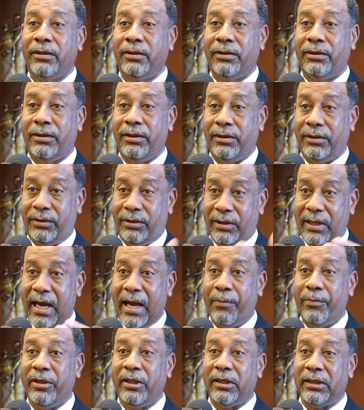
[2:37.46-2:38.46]
to
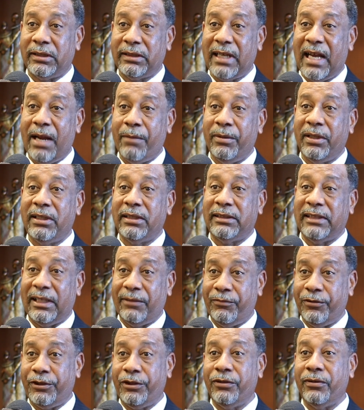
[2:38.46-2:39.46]
copy the assignment because that's
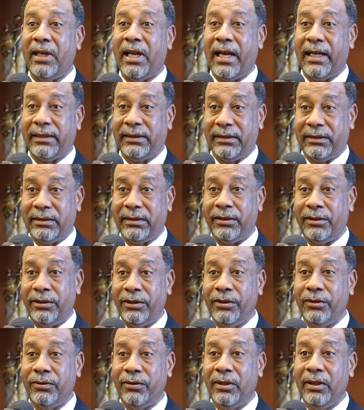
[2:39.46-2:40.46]
what you asked us to
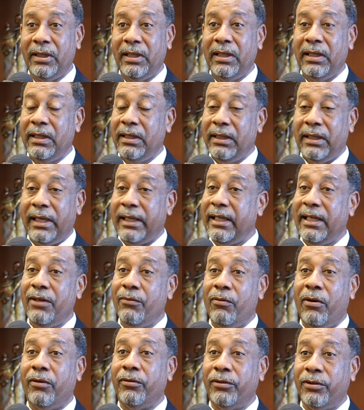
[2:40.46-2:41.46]
do, and he
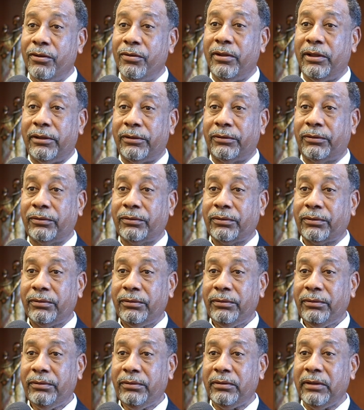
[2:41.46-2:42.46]
won't do it."
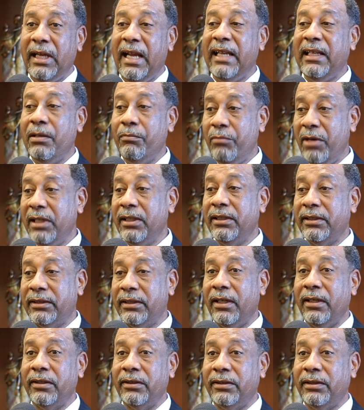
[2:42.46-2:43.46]
And the mother
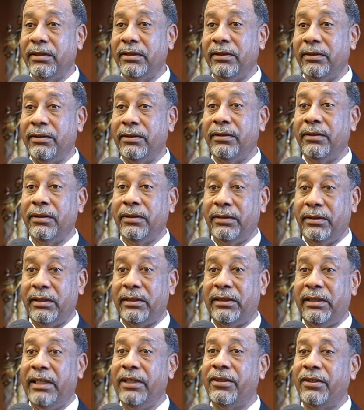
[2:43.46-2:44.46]
turned to the
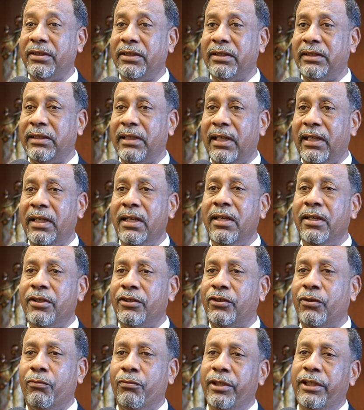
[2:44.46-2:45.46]
teachers and said,
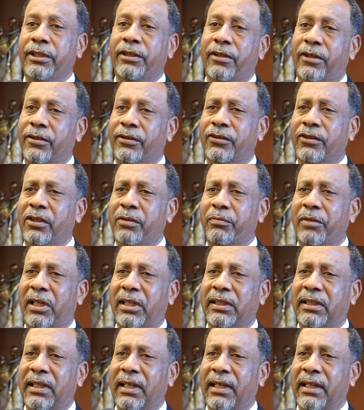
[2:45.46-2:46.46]
"So what are you gonna do
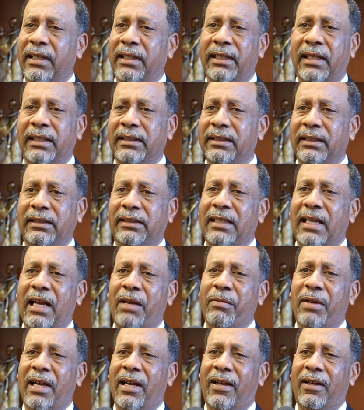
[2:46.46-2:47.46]
about that?" And I said,
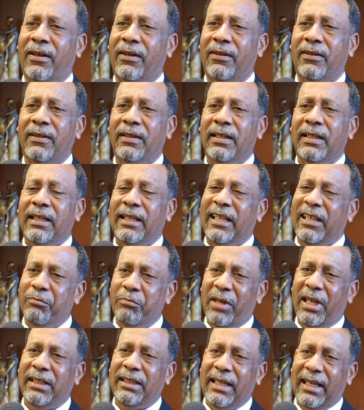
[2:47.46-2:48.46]
"Time out. If
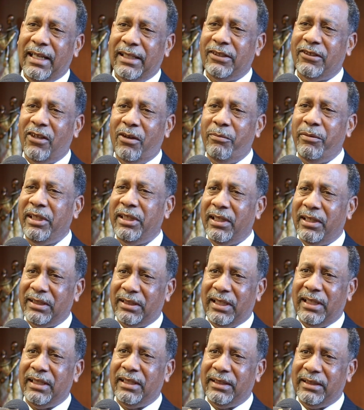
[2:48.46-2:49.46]
my dad told me to
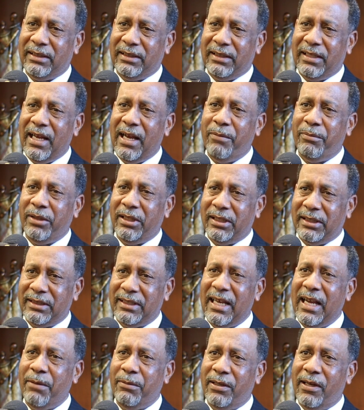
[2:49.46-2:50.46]
copy the
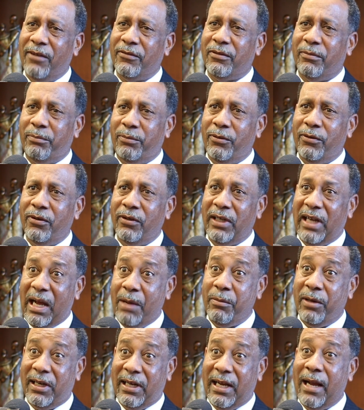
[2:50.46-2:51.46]
assignment off the board, I'm
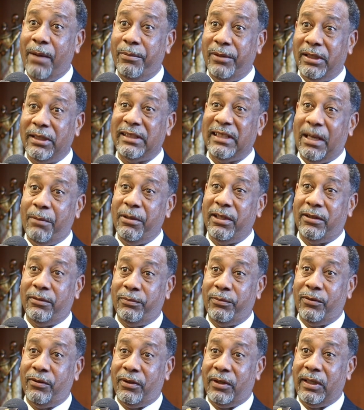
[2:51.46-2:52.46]
gonna copy the assignment off the
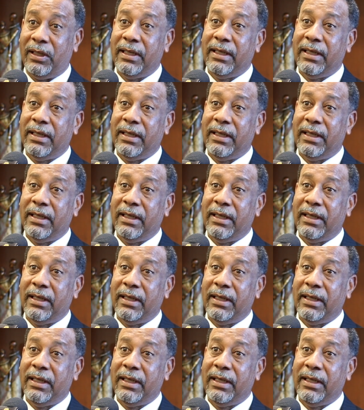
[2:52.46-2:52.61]
board."